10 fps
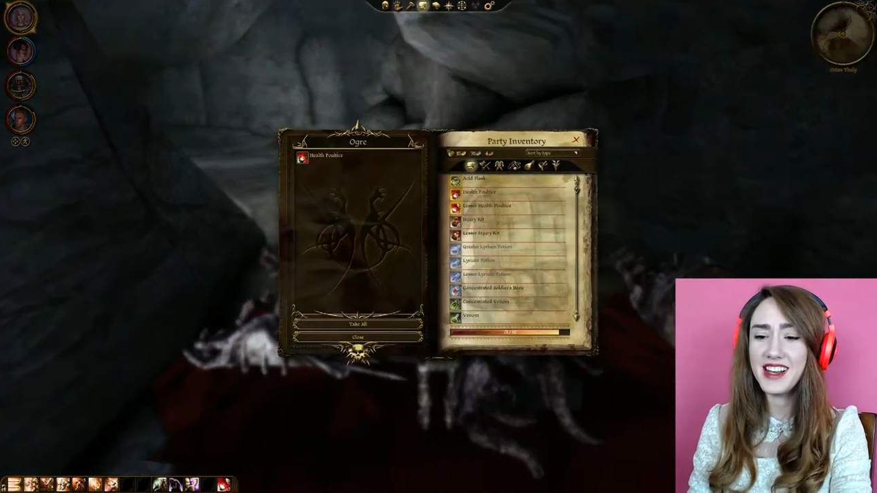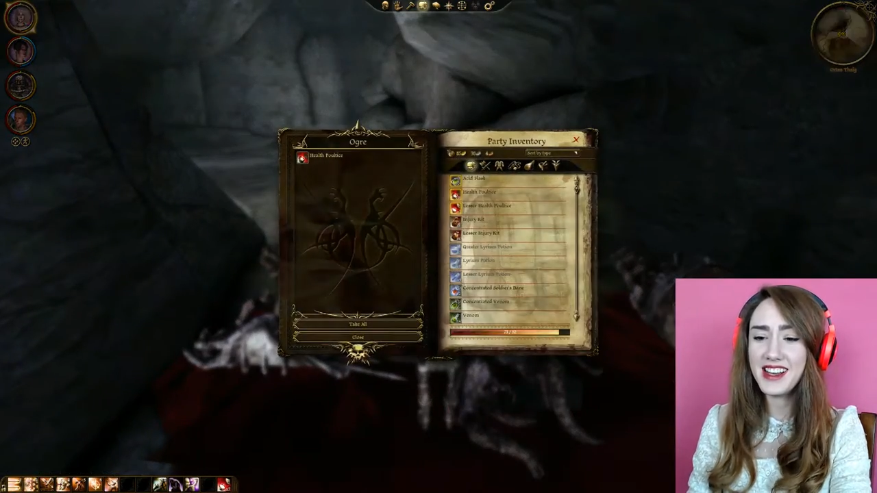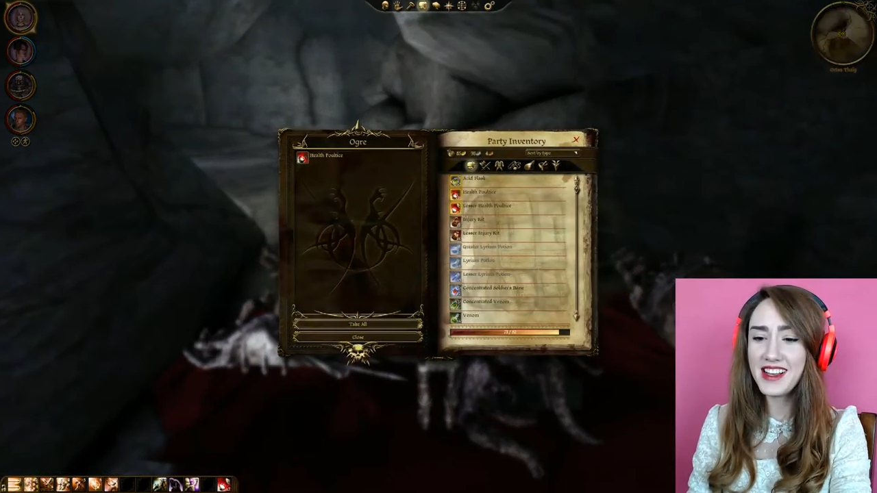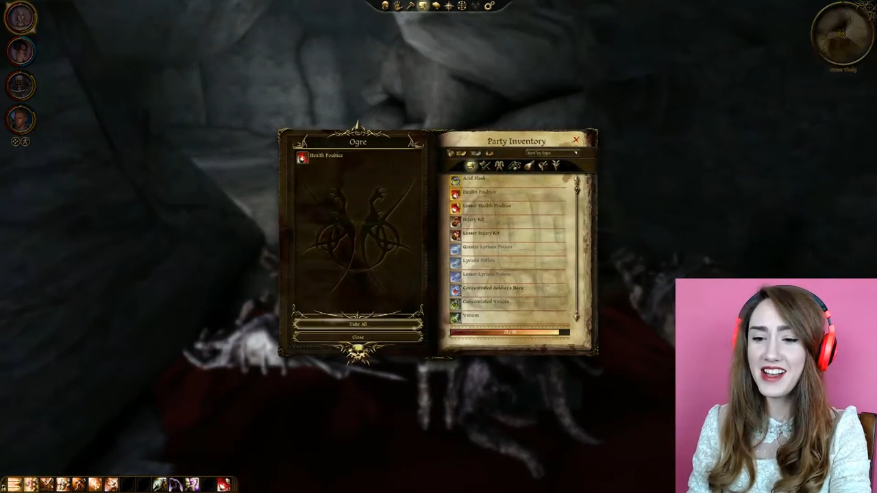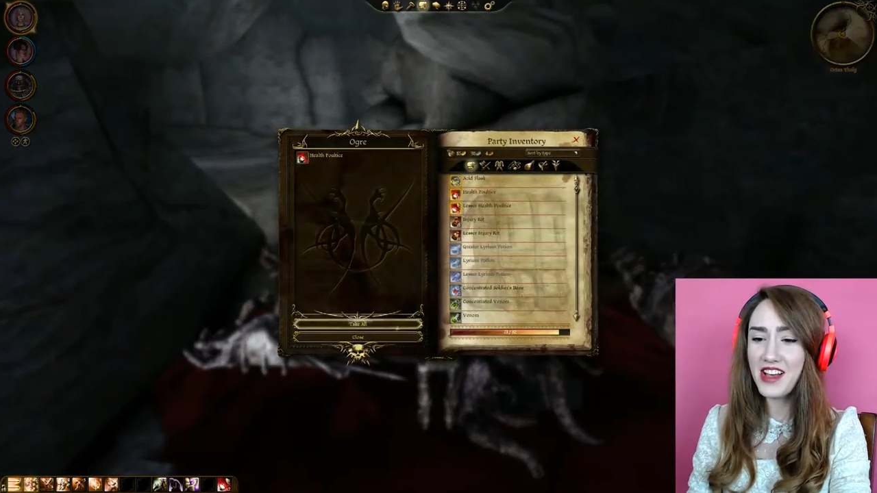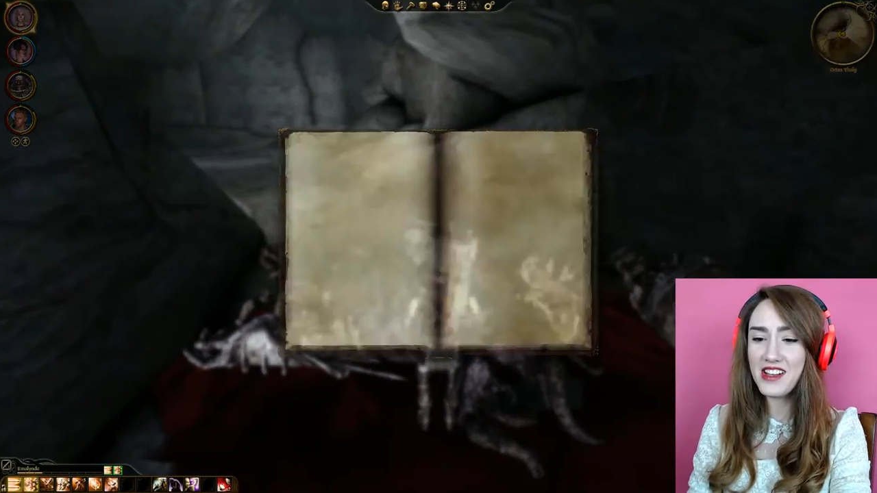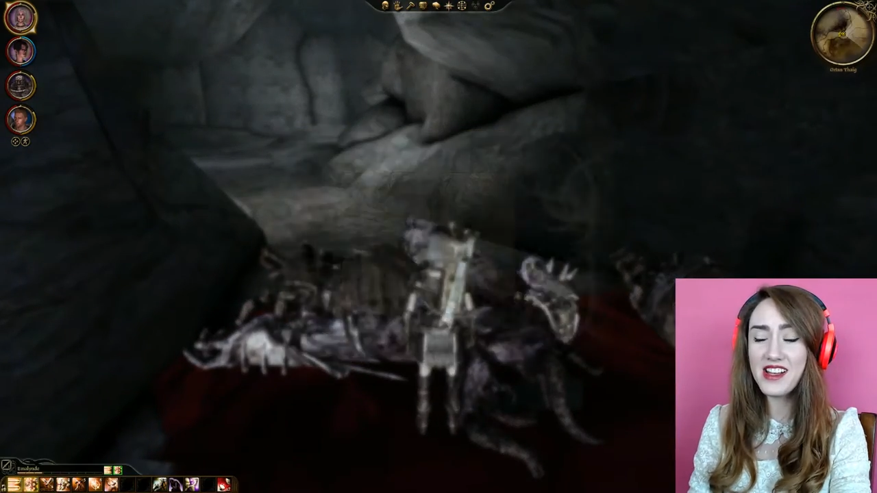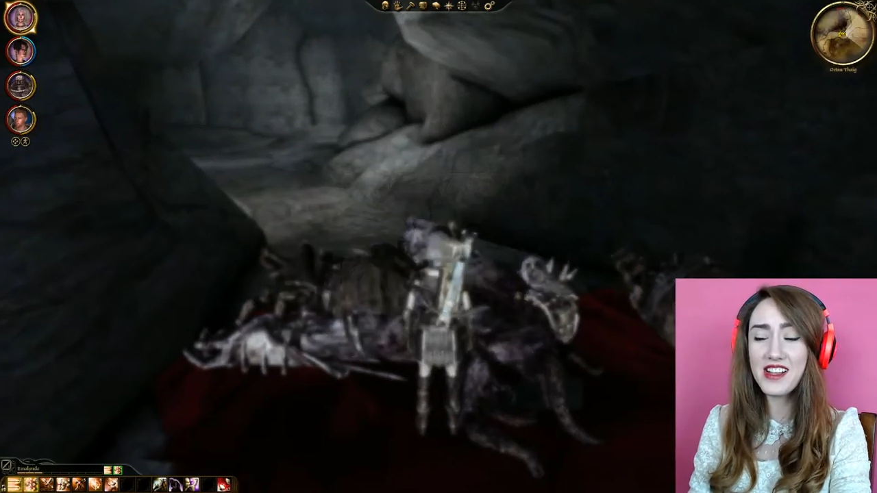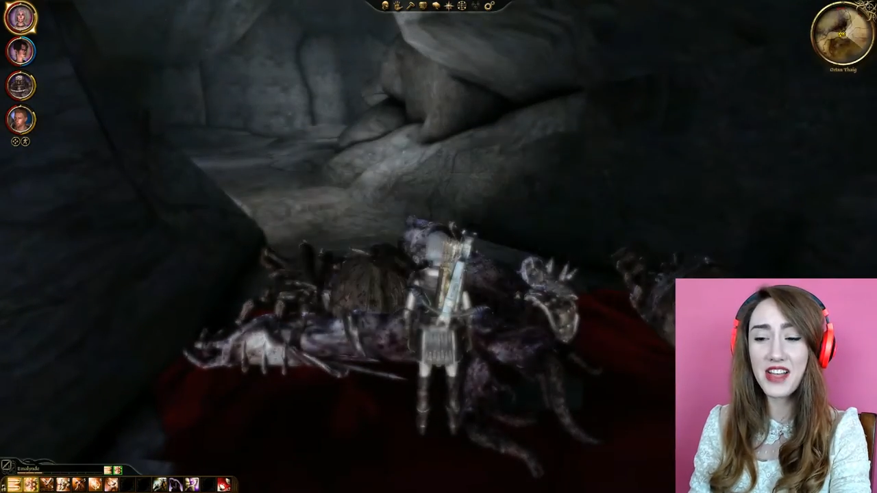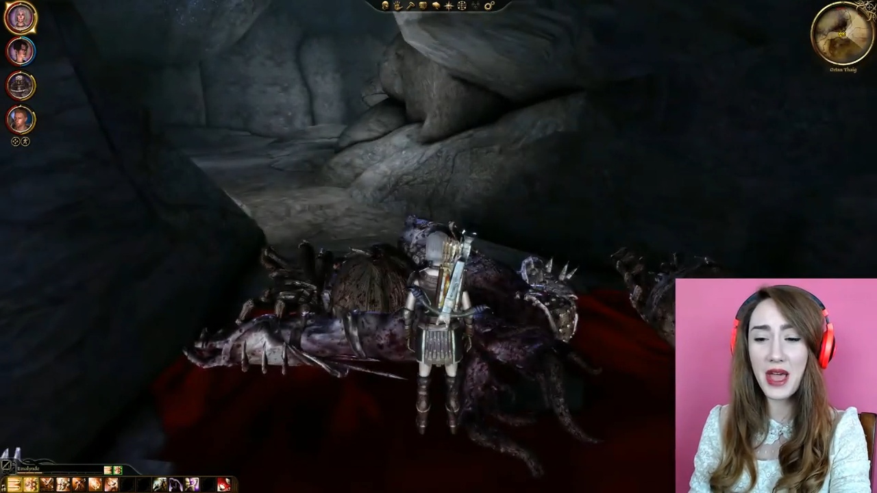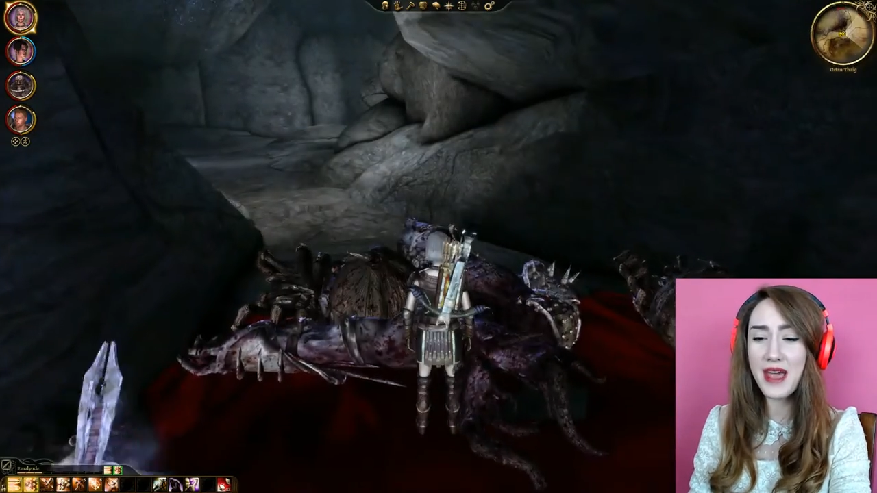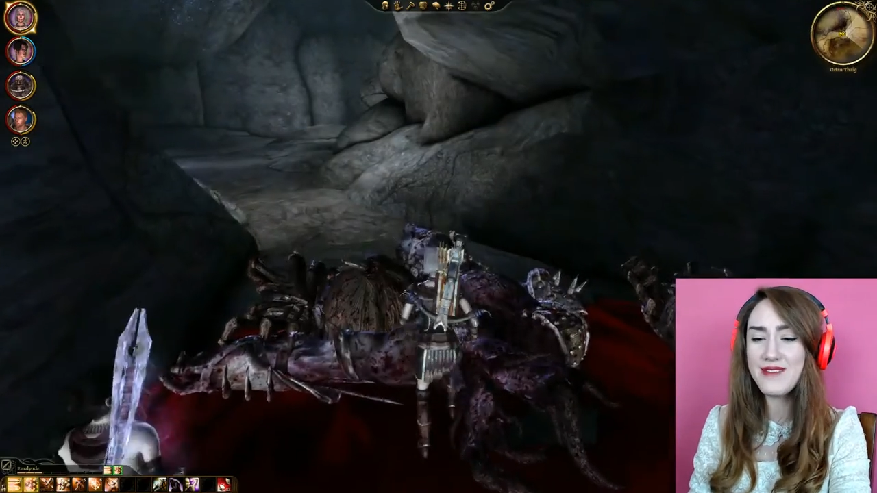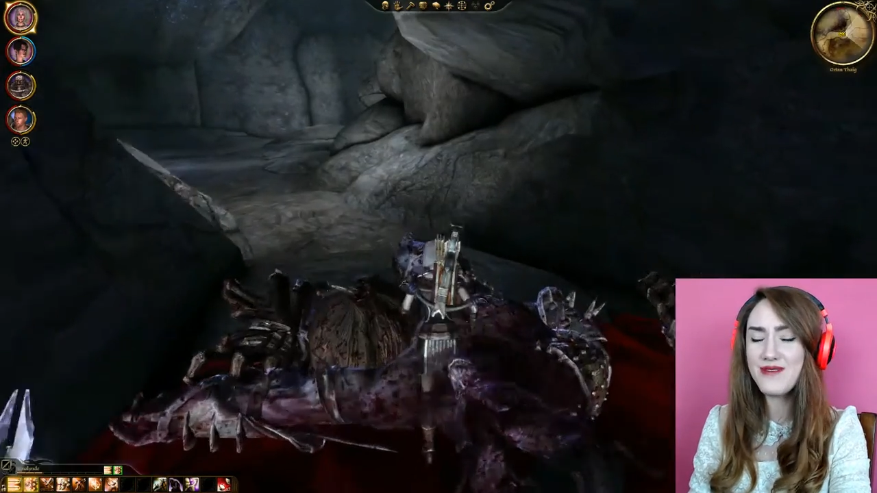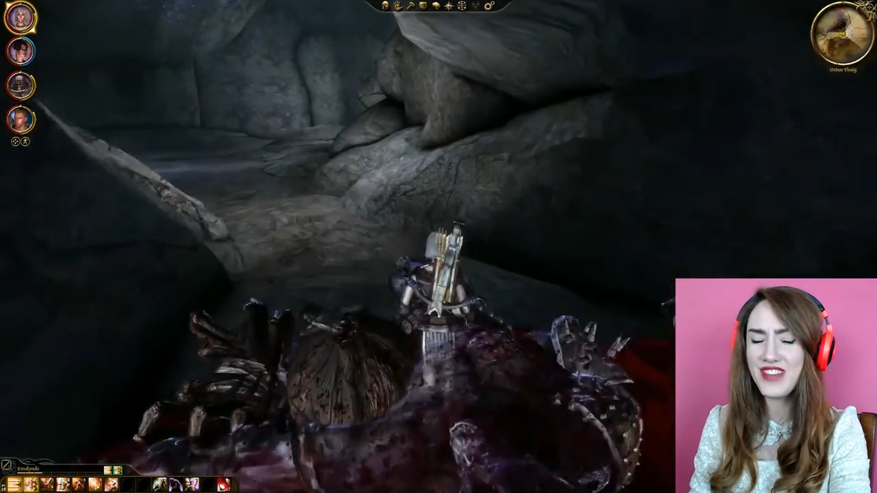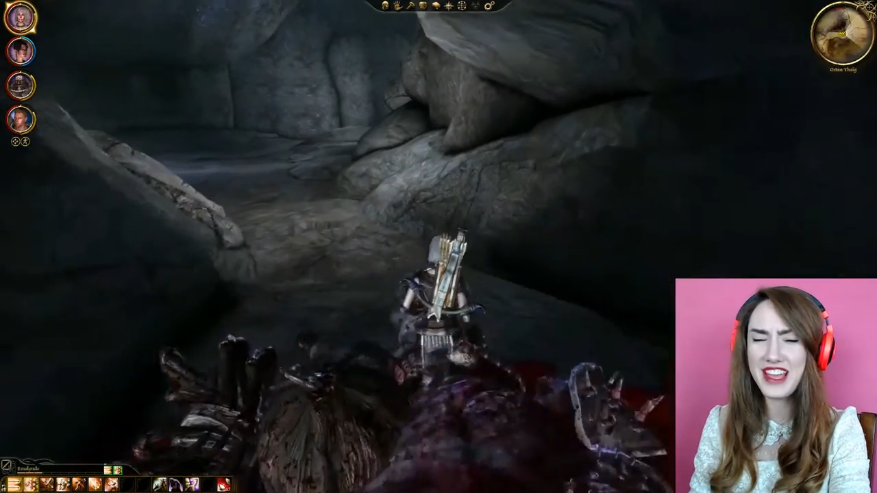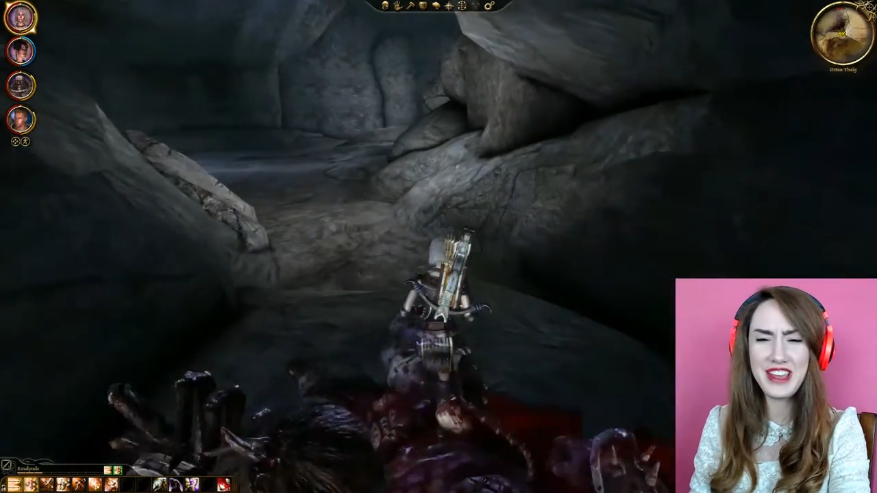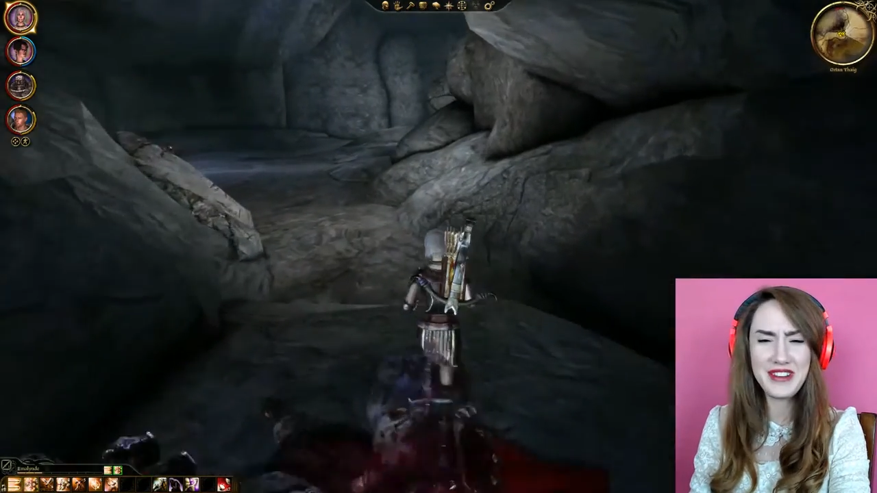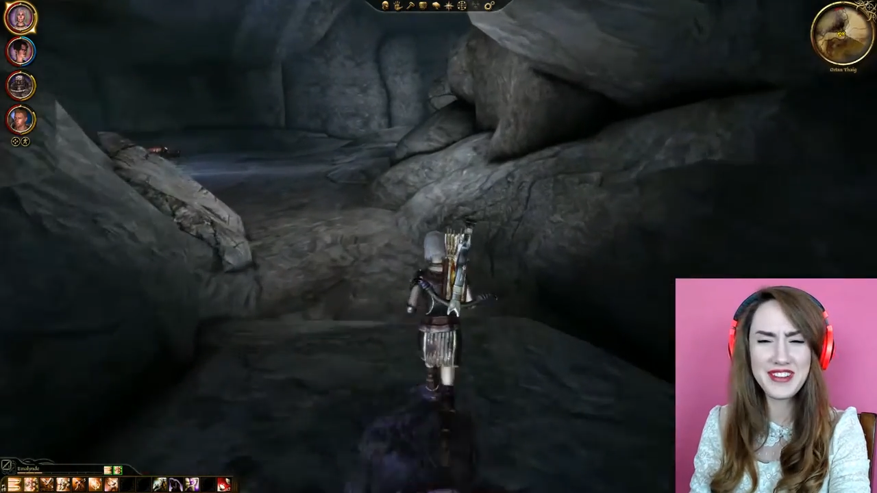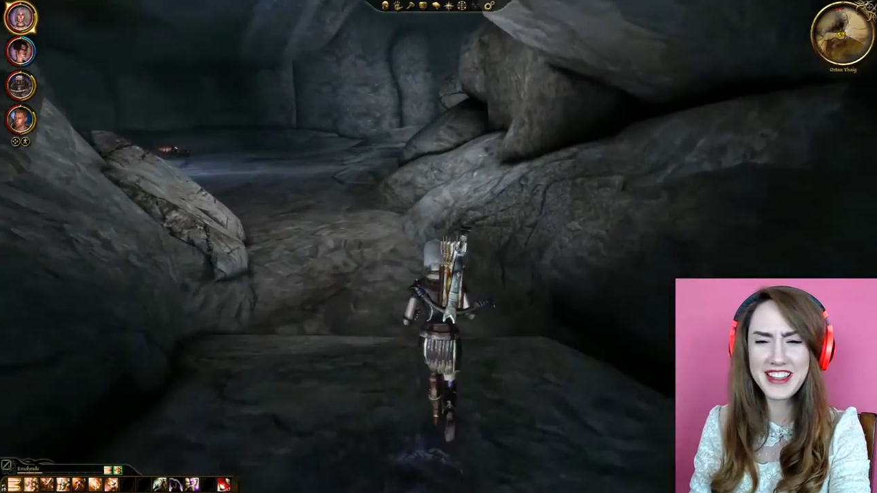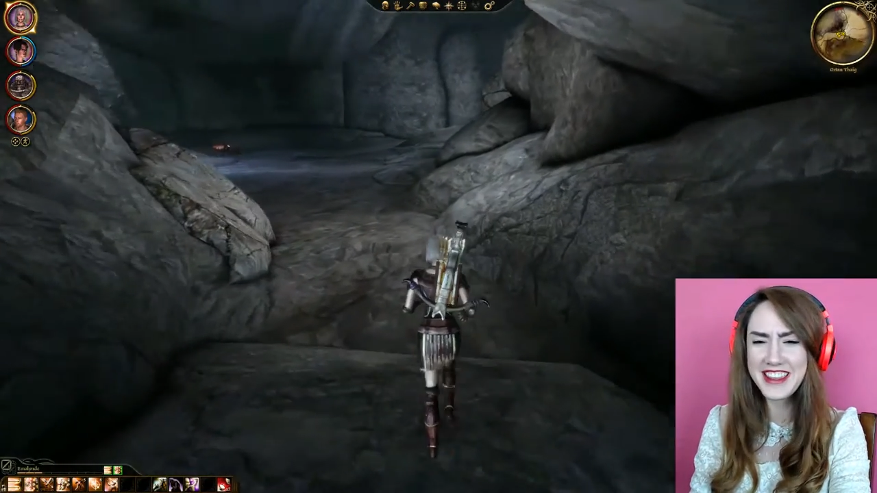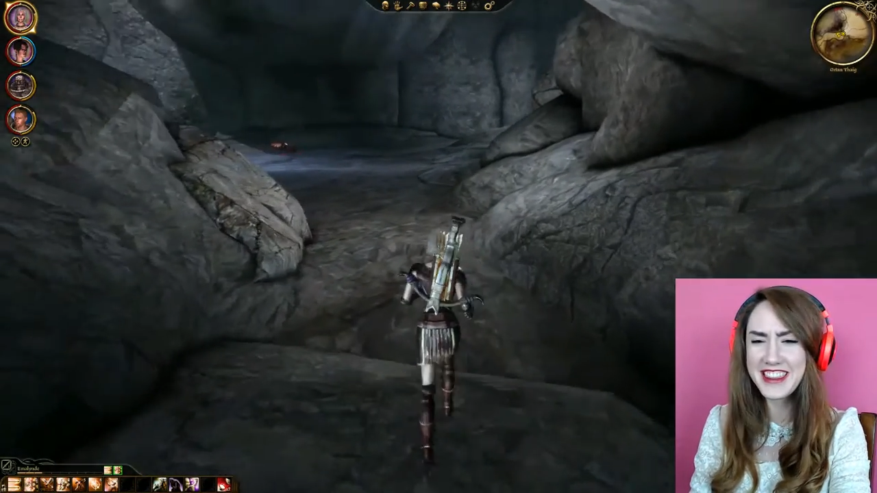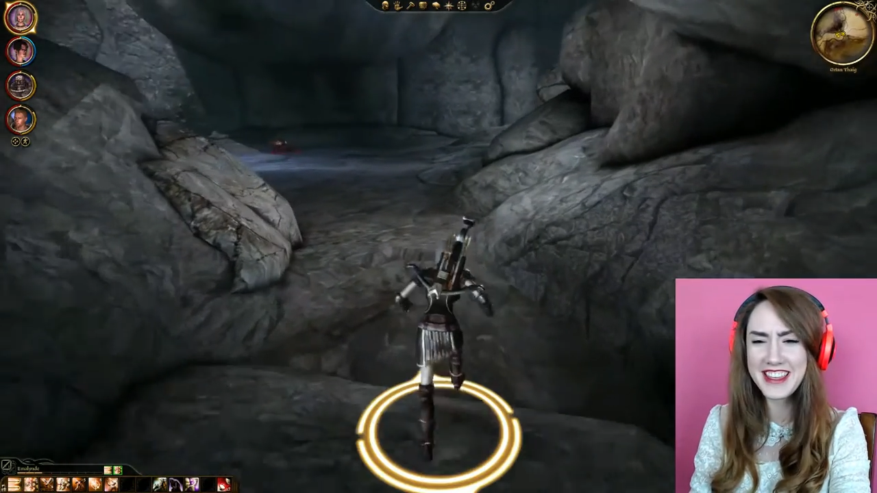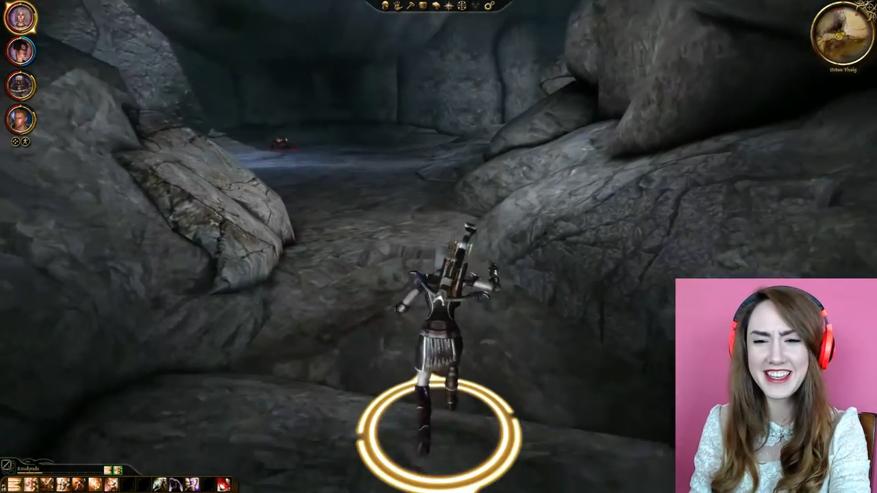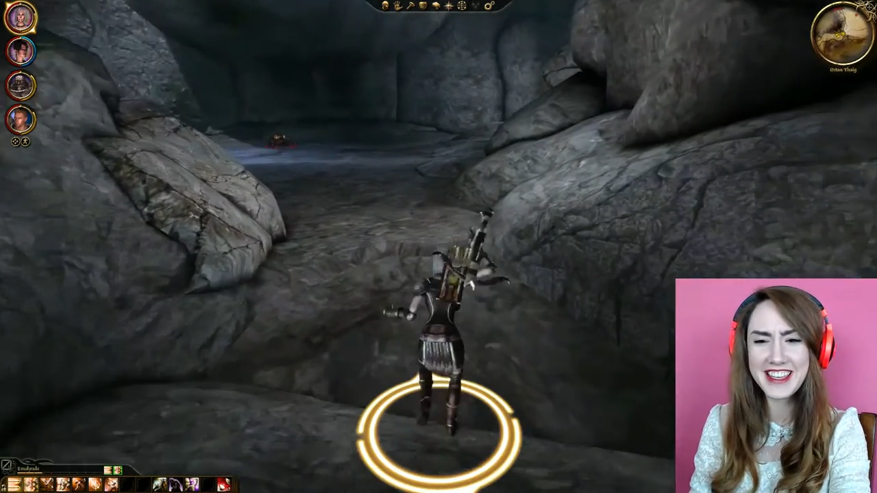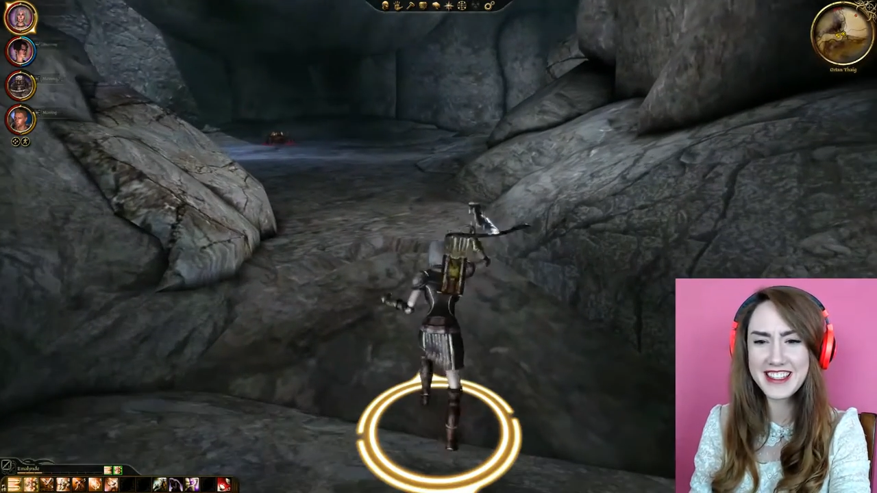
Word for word: I'm fine with this.